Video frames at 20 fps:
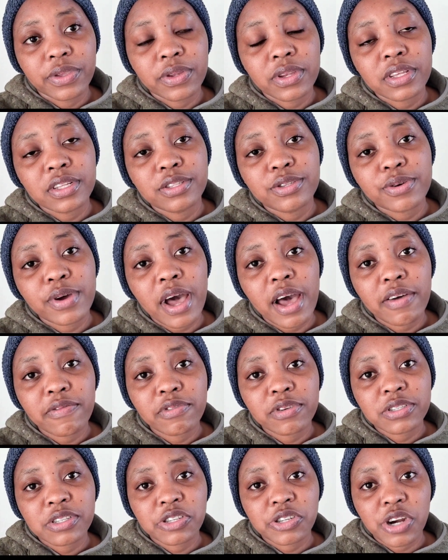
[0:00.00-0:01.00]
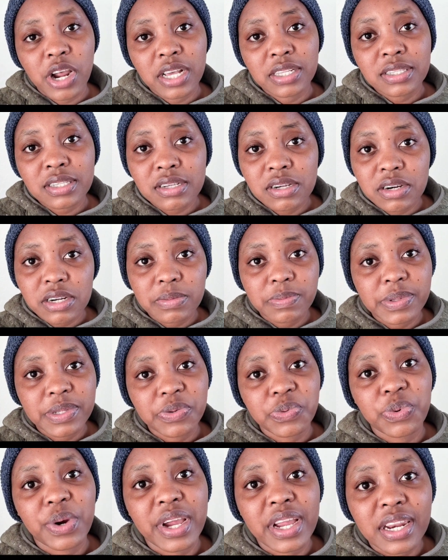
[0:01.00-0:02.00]
you need to have your
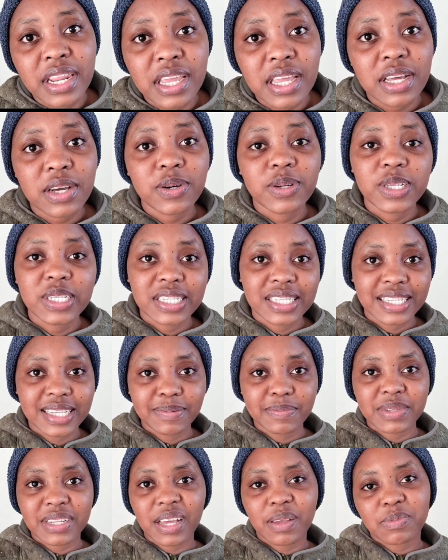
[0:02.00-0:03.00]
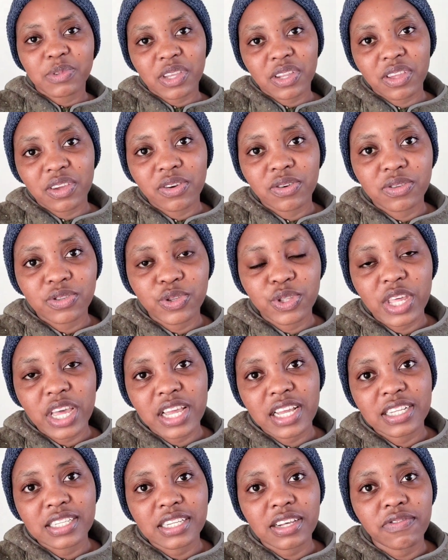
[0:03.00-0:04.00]
transcripts ready, because sometimes when you go to
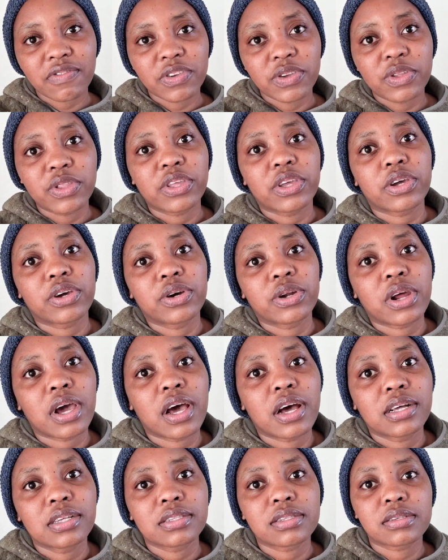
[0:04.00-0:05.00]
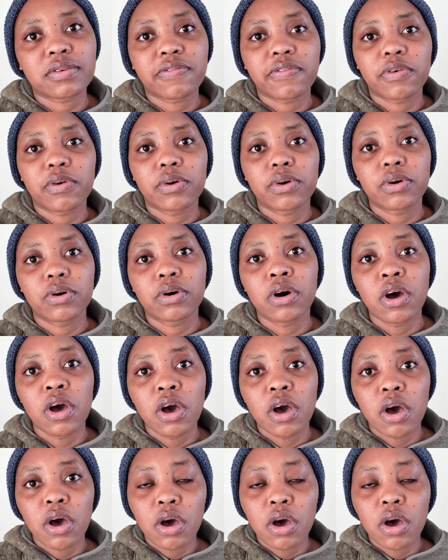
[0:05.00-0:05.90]
the interview, they're gonna ask for